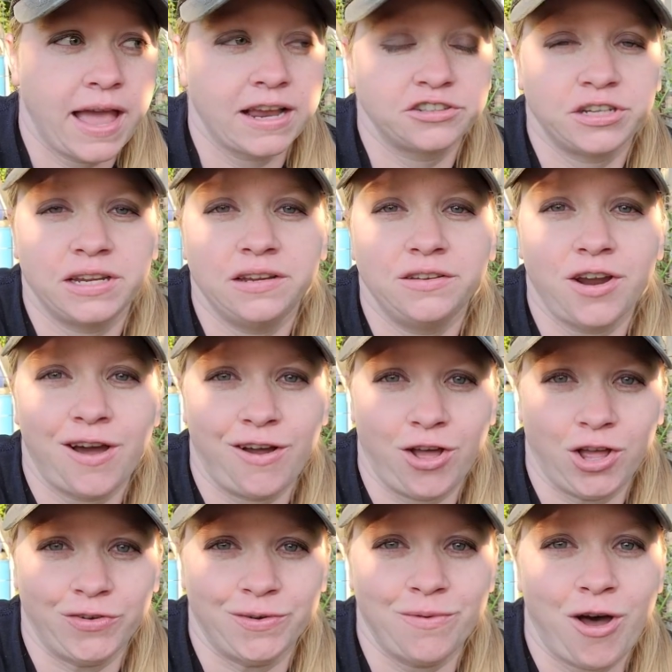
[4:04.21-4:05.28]
Actually, not
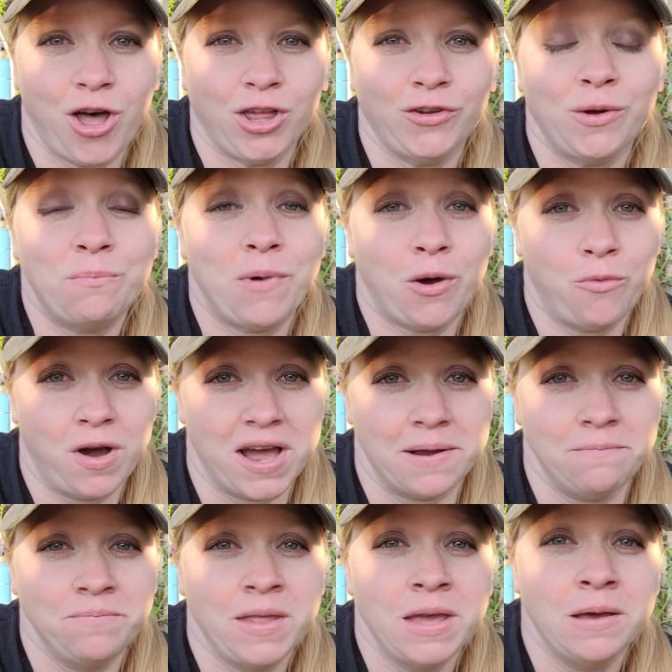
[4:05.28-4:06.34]
all of them, all of them but
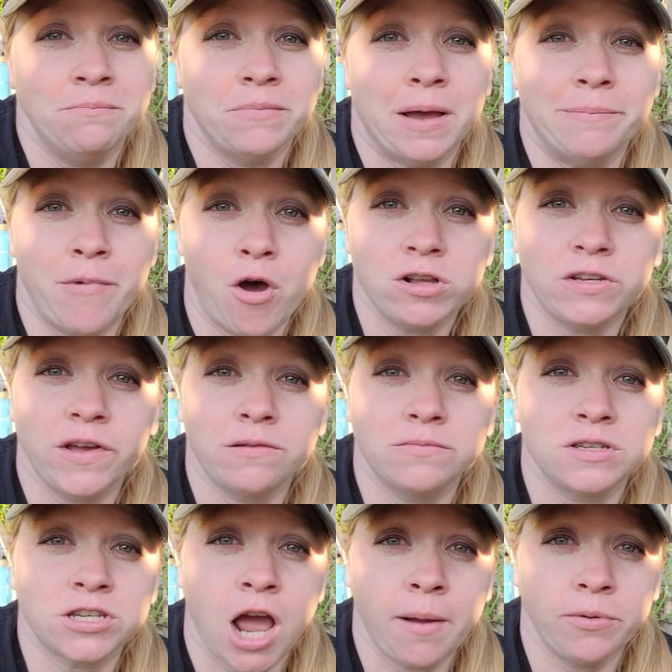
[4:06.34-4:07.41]
one. But most of them
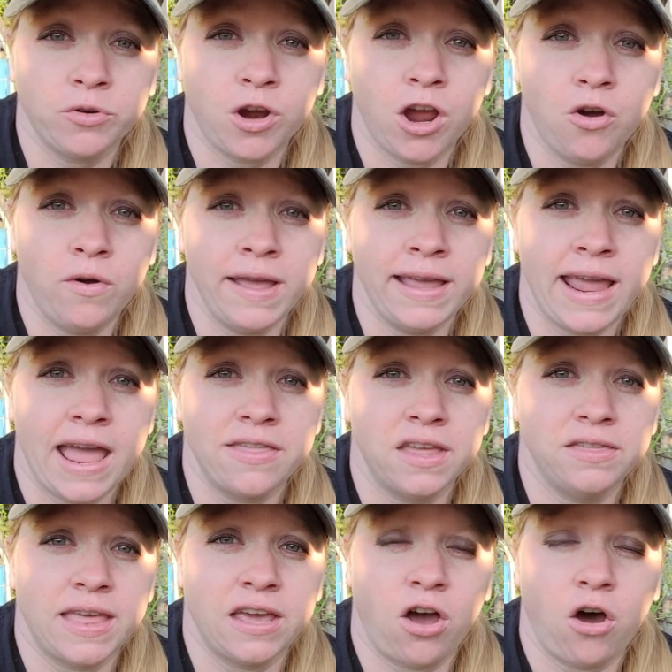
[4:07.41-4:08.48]
stopped growing, and
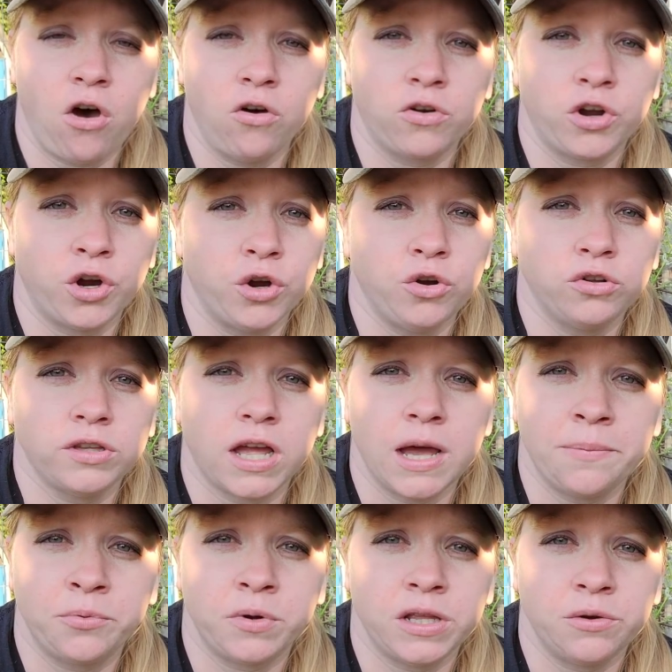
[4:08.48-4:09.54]
then they all curled
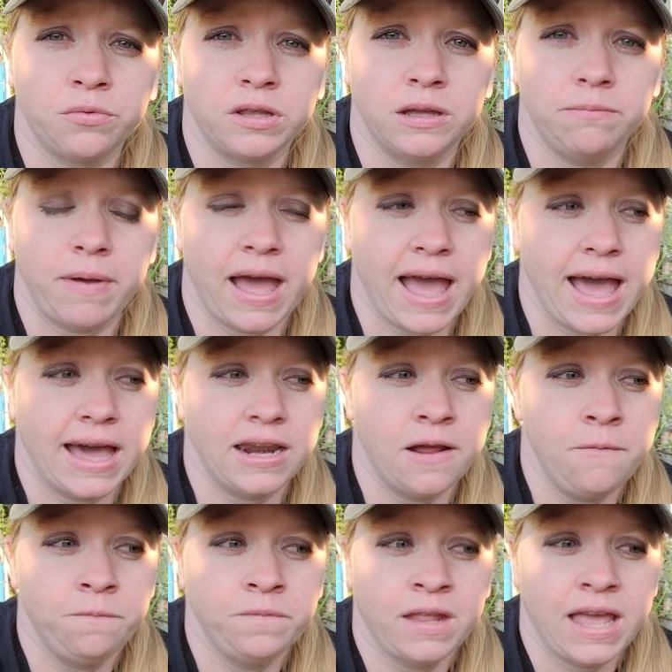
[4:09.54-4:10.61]
up really, really bad,
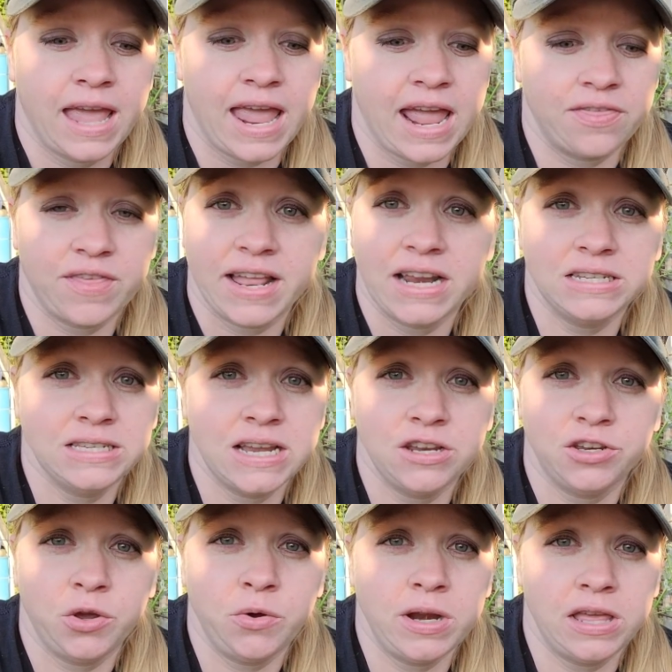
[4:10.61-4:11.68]
and they just
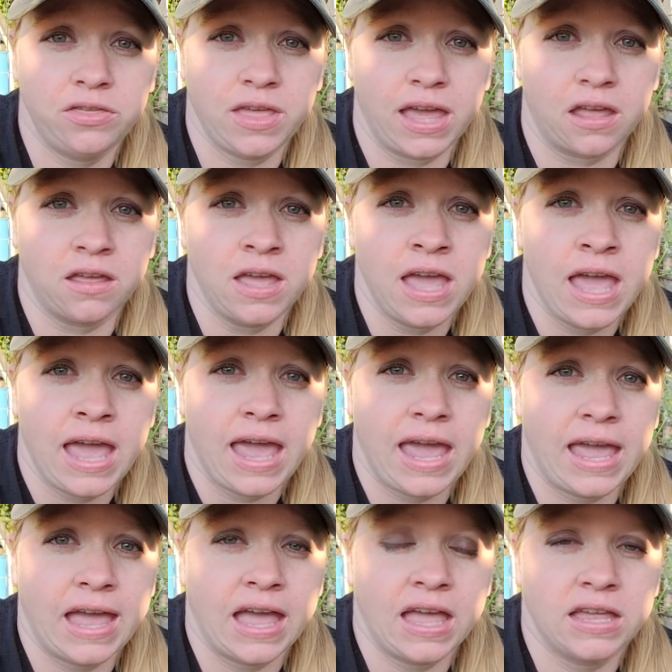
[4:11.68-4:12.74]
didn't do anything.
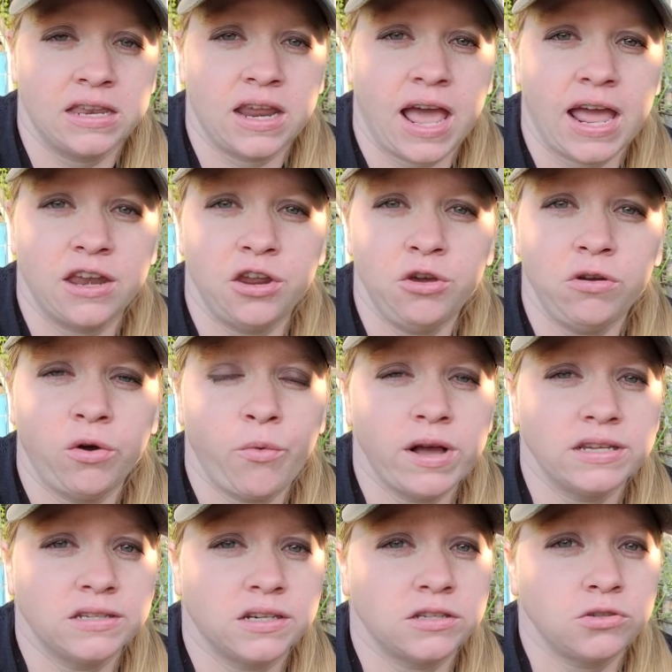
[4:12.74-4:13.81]
And I knew it
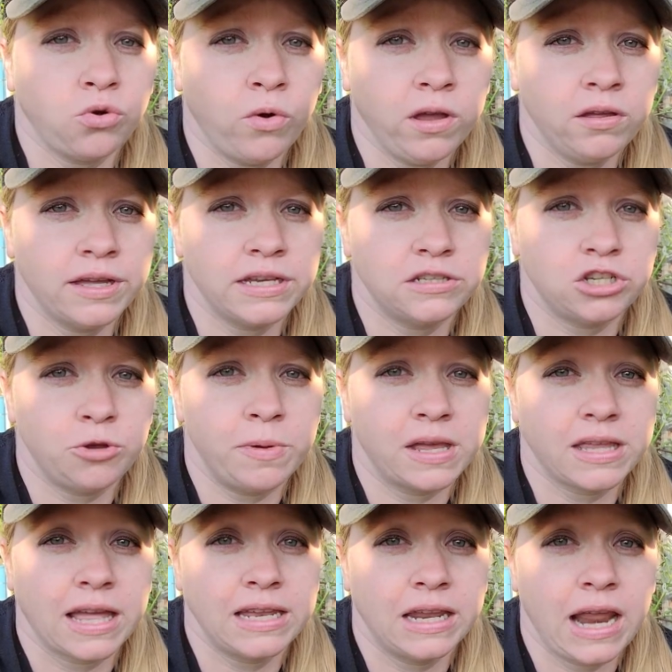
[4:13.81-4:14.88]
wasn't a soil issue
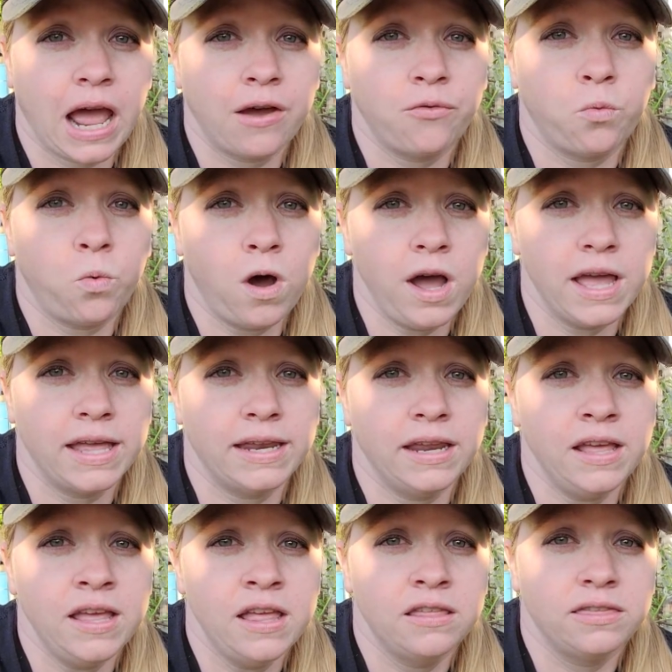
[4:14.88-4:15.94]
because I did have
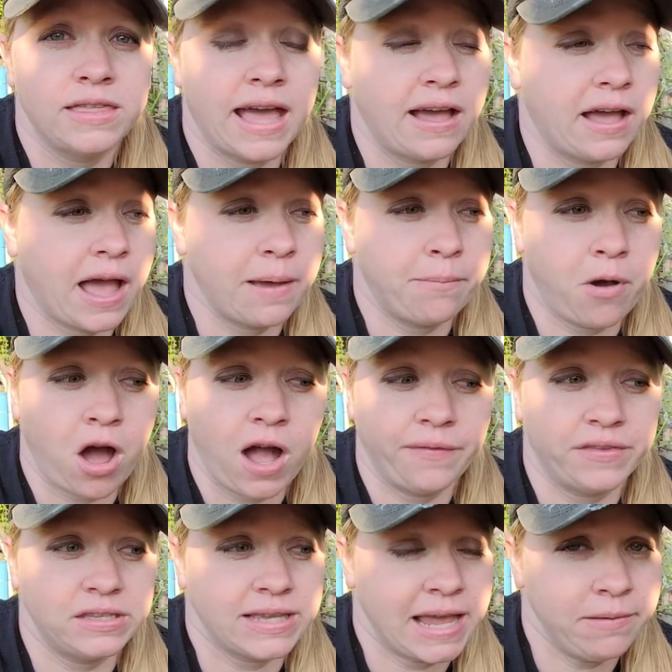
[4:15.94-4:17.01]
one that I bought
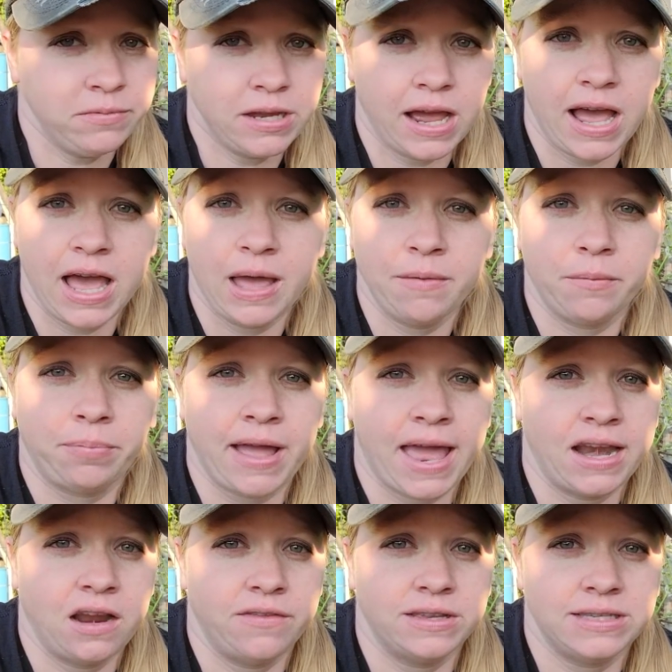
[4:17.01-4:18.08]
at the same time and
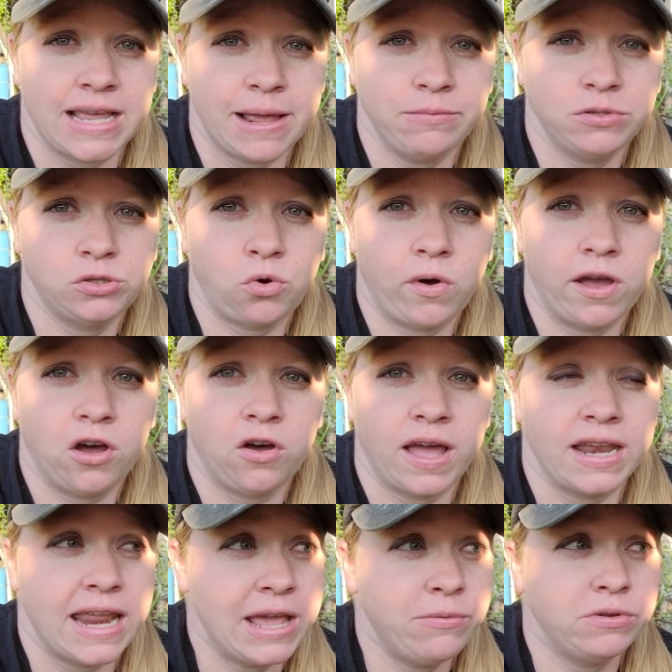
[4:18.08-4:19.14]
planted in the same soil,
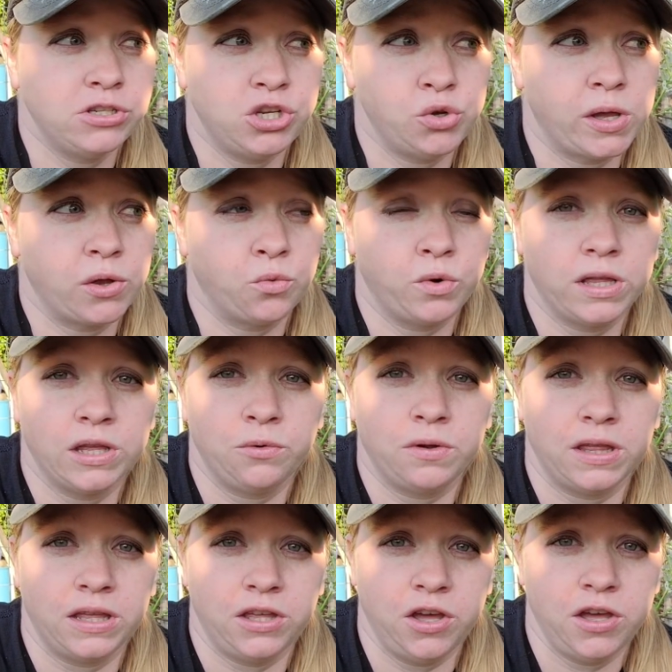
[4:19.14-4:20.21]
and it was doing really,
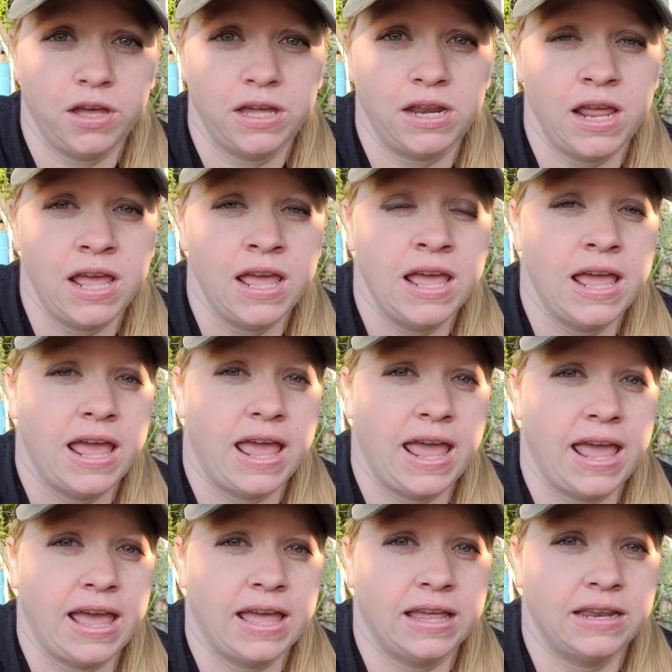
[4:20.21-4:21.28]
really good.
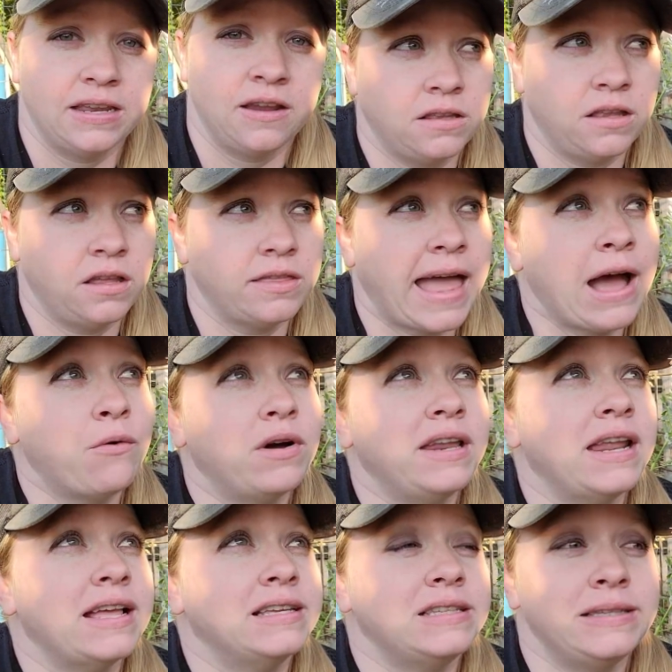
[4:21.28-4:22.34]
And that
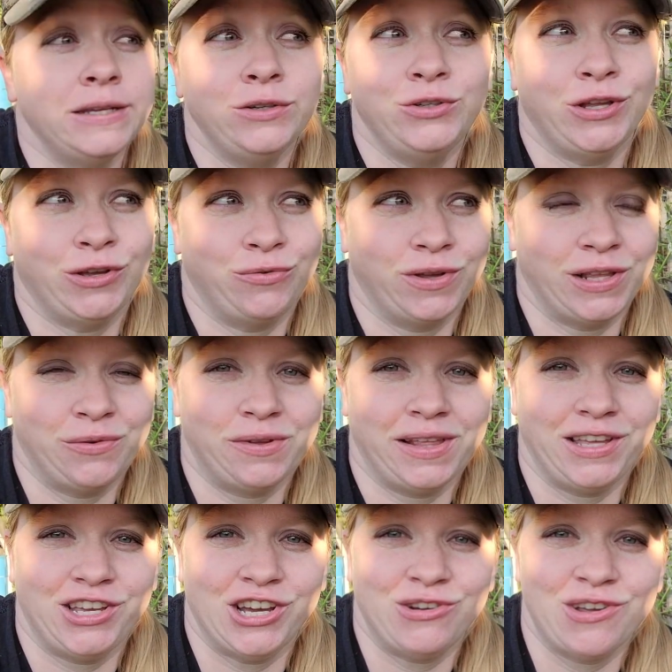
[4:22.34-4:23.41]
one is still doing really,
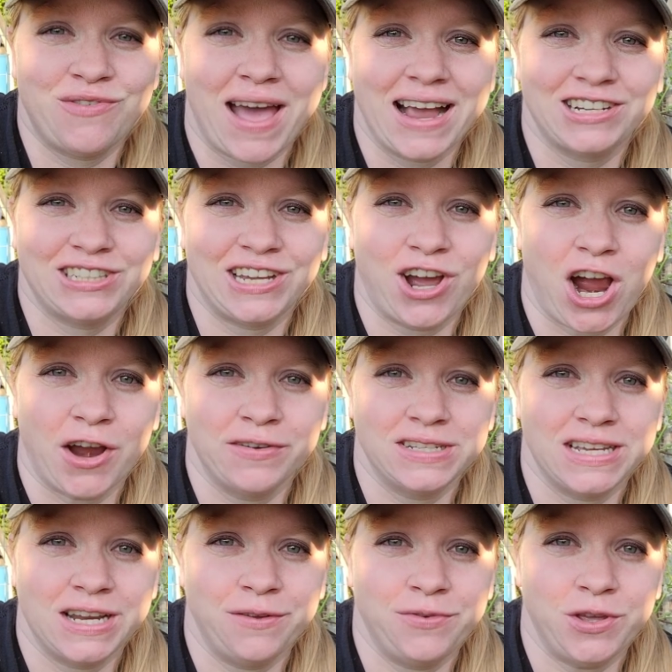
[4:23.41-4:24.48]
really good. We've actually
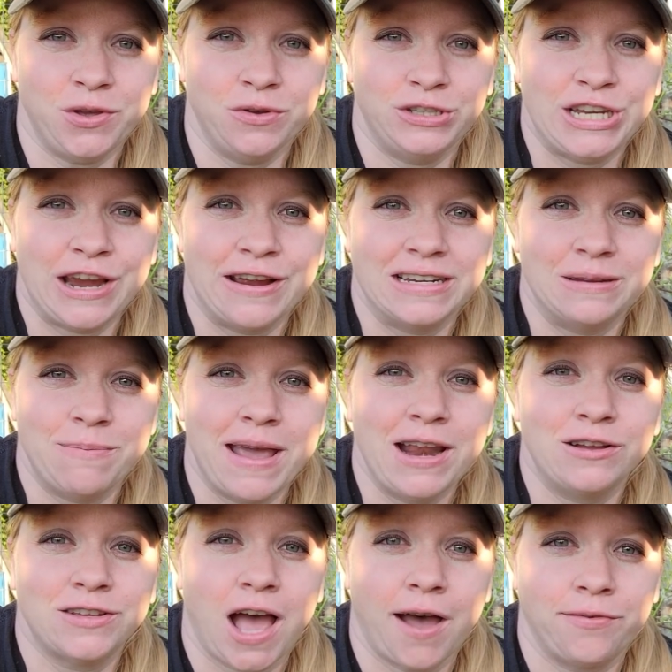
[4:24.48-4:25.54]
harvested a few cherry
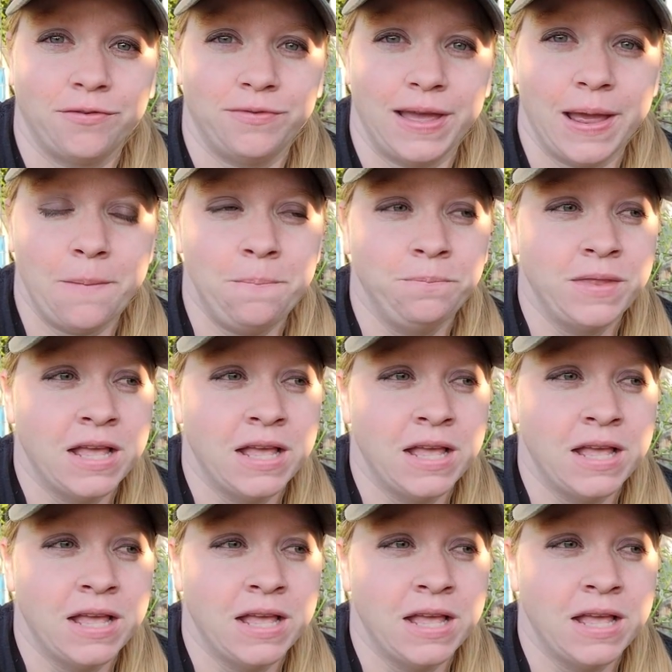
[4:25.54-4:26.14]
tomatoes off of it.